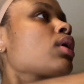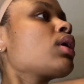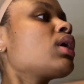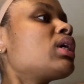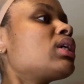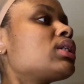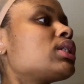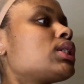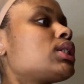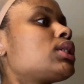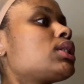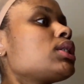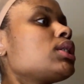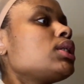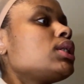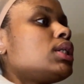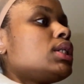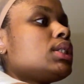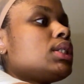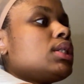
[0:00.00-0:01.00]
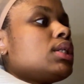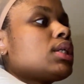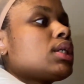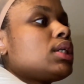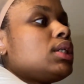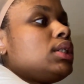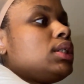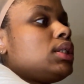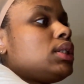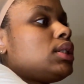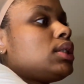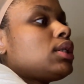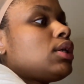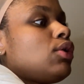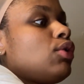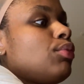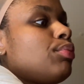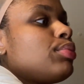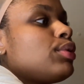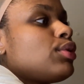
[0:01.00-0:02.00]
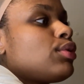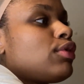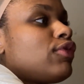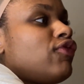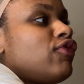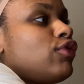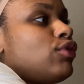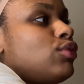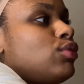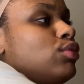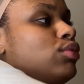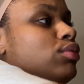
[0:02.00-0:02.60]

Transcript: And she is looking so beautiful.